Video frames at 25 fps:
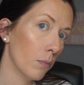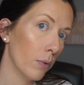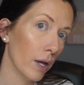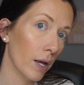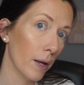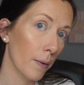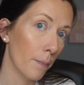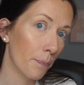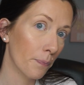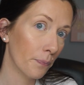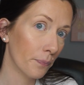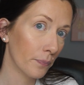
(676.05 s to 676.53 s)

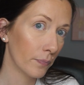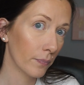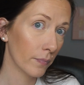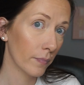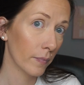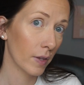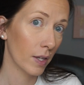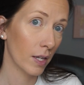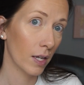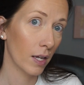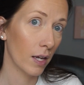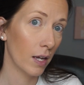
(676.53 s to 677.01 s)
but
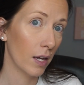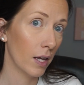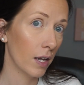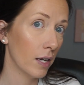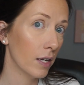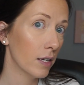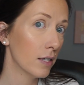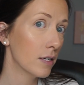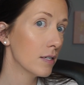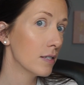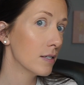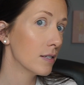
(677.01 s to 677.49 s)
it
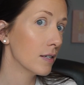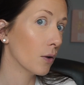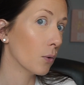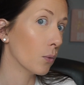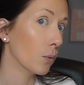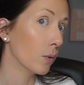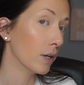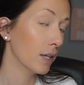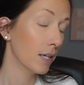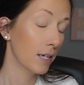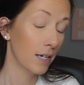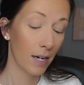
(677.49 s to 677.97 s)
is a
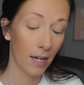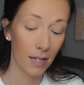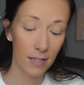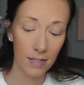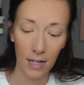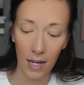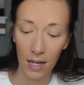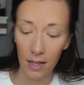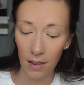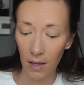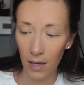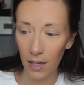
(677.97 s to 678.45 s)
really nice
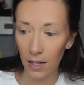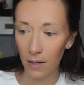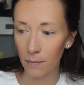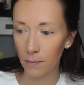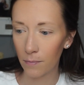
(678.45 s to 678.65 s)
highlight.